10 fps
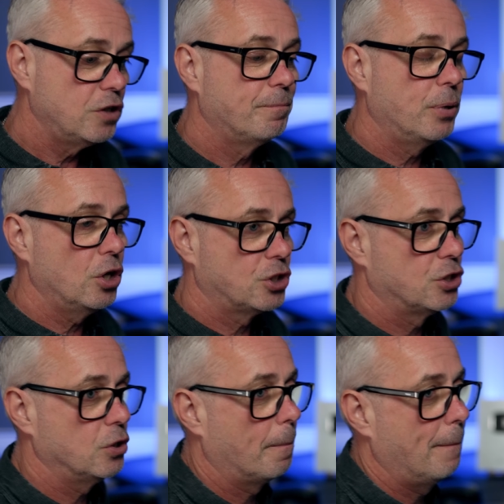once you've
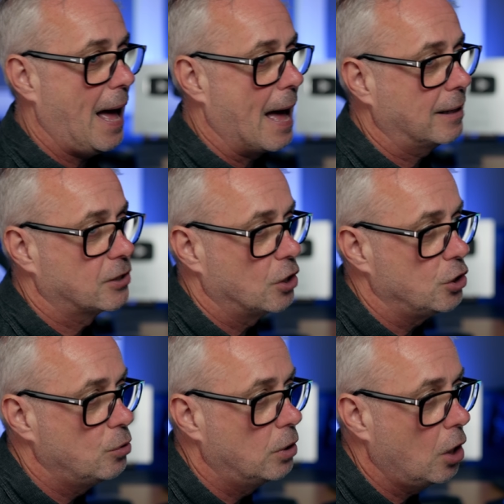purchased your packs,
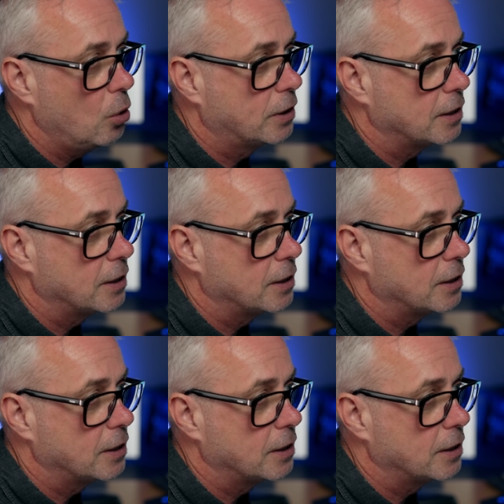you load